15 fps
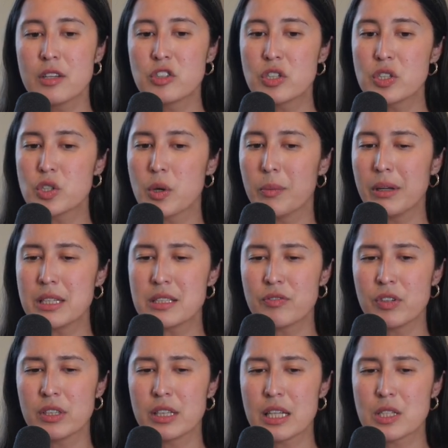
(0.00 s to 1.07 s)
just so many
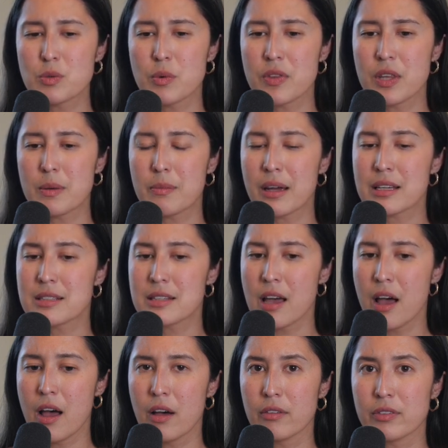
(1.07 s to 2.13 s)
different things within
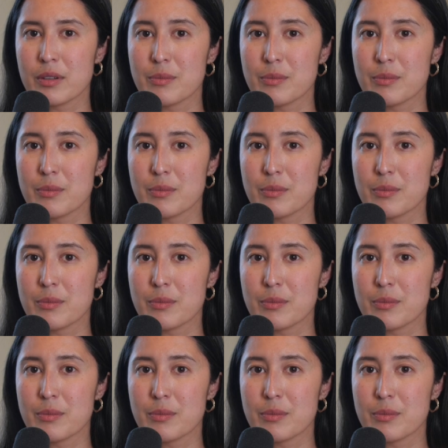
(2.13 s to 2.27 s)
myself